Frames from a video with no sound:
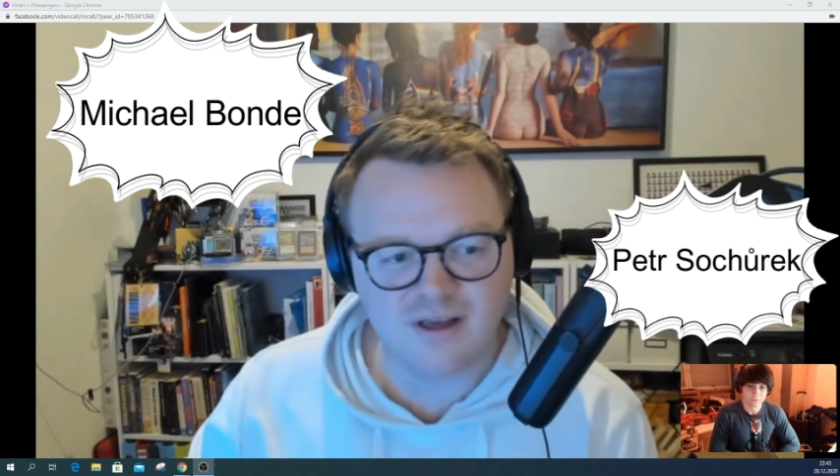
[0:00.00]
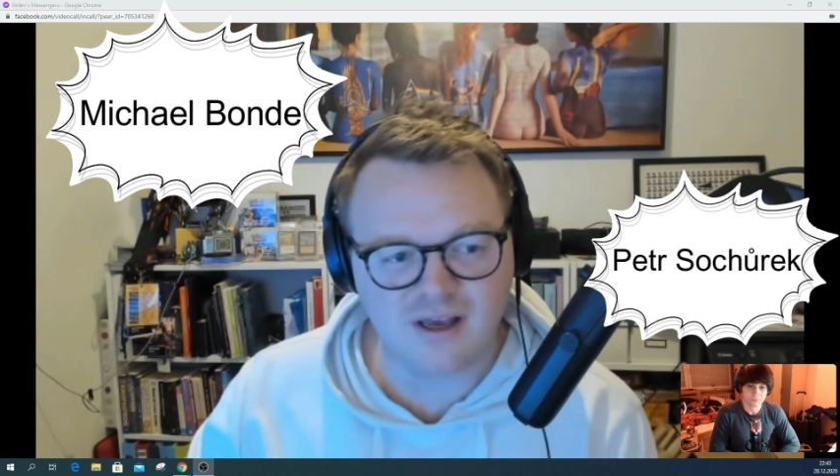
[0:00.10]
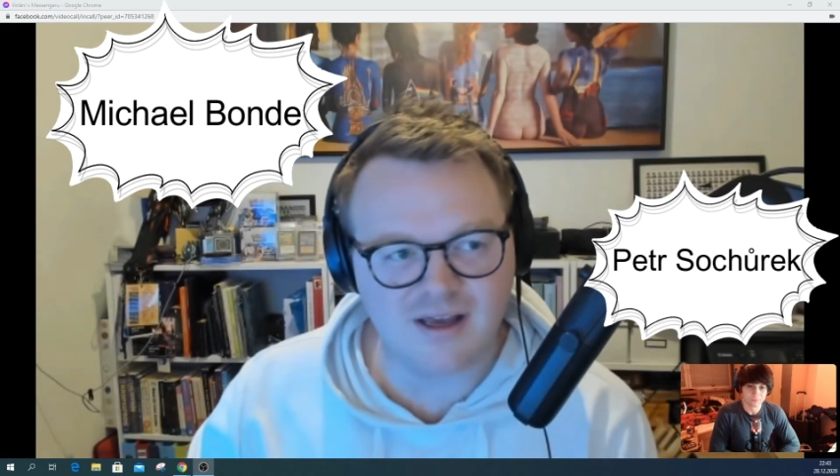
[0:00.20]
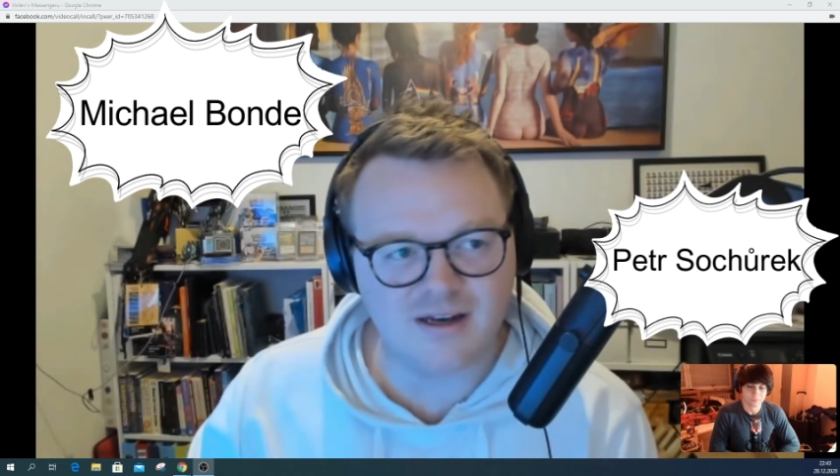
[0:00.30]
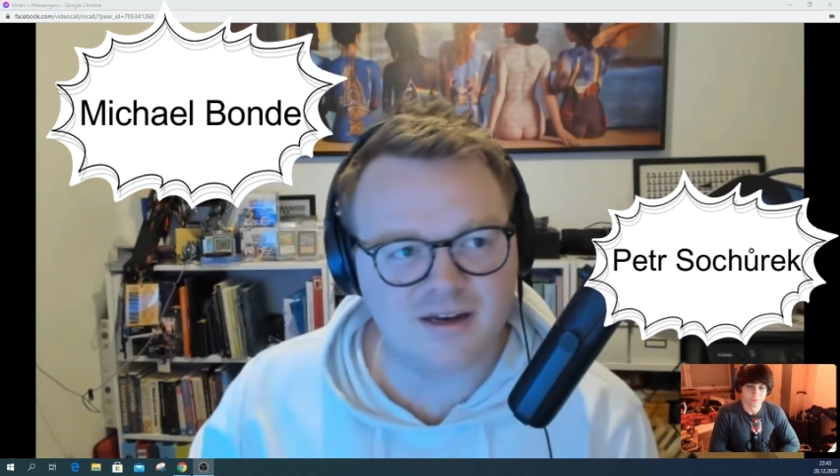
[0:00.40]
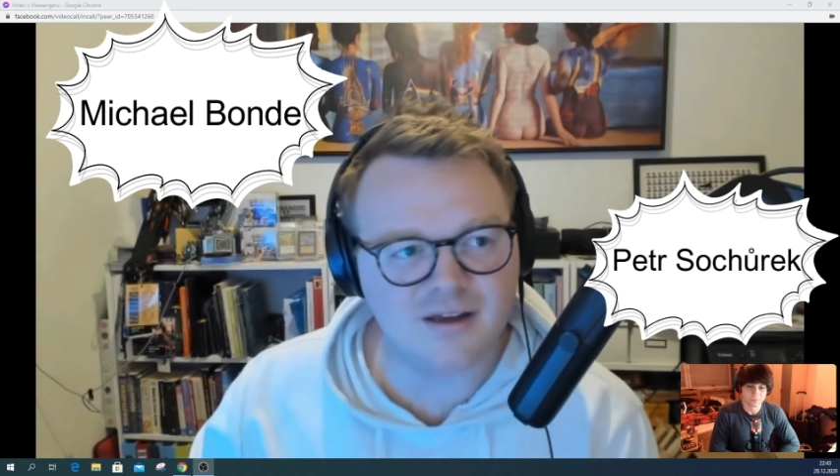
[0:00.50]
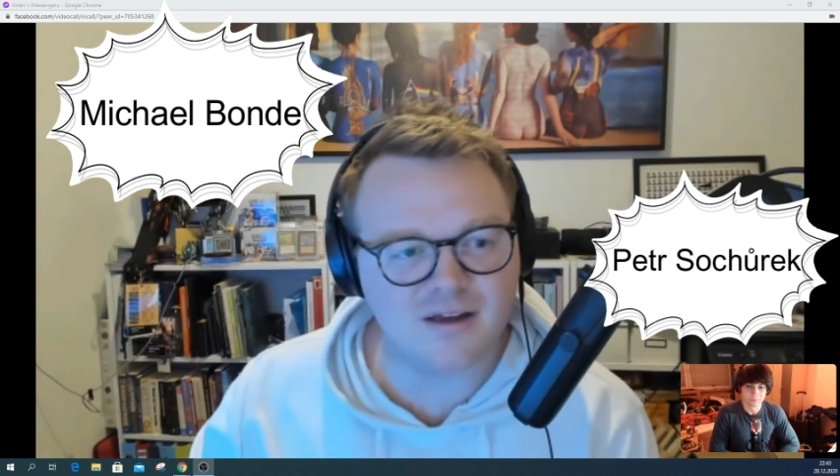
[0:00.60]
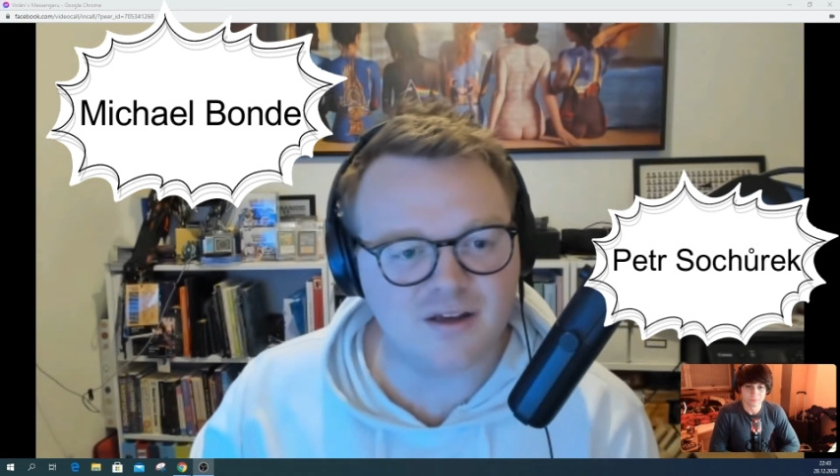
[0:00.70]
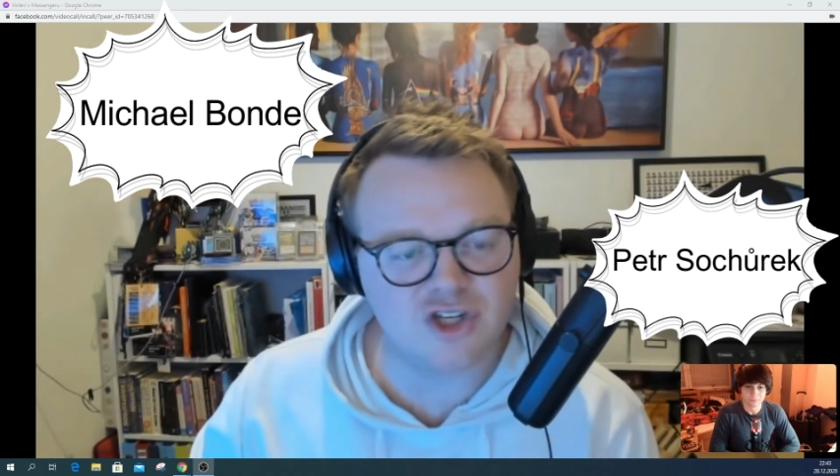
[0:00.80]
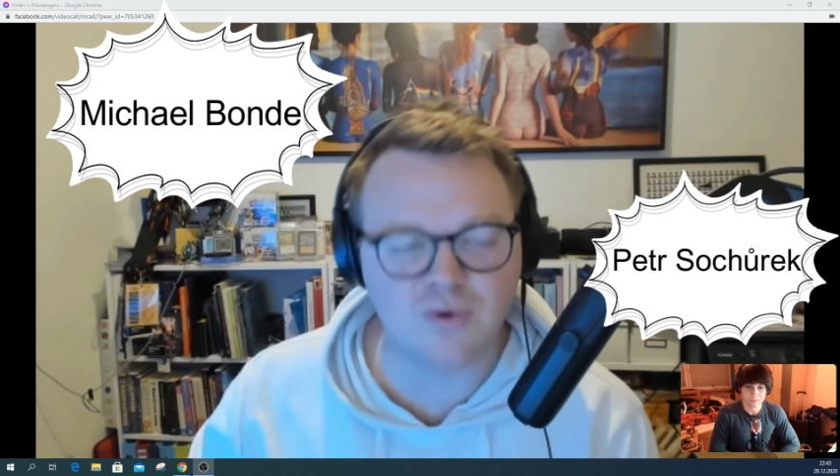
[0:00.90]
And in
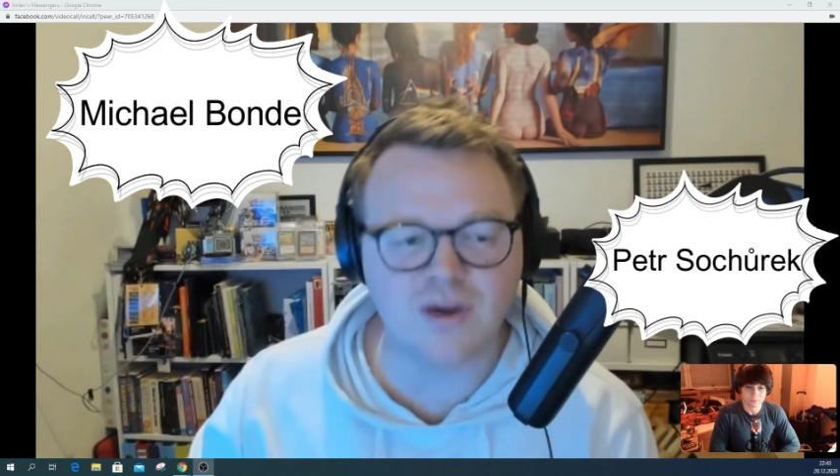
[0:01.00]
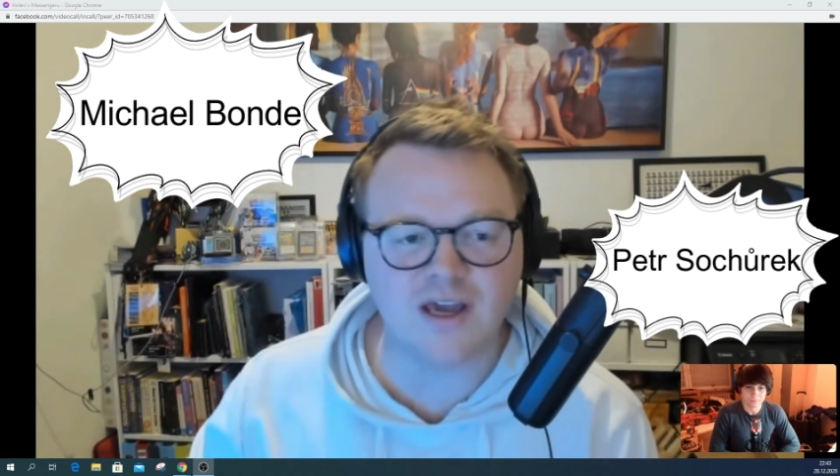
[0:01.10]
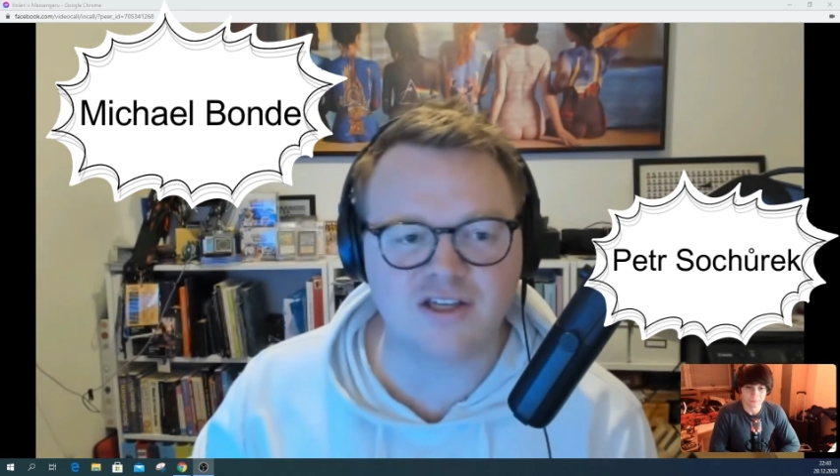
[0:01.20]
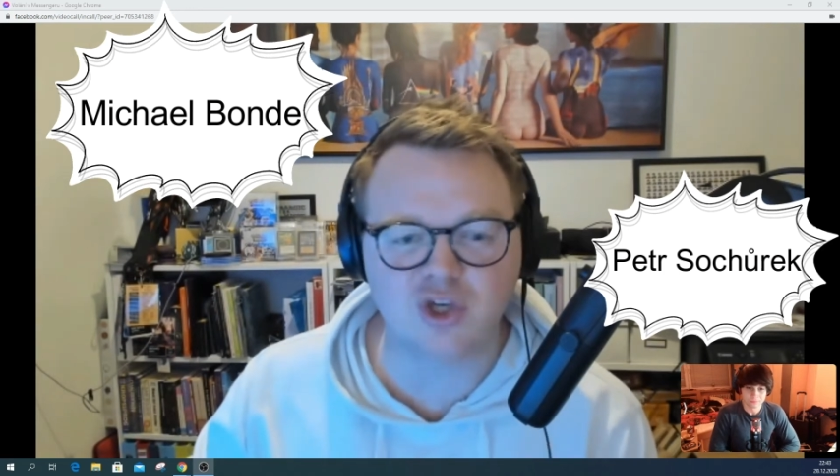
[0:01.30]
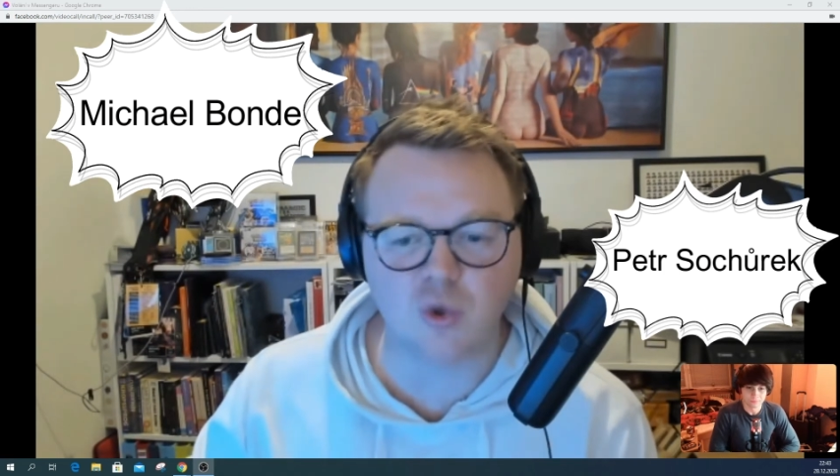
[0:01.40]
the showcase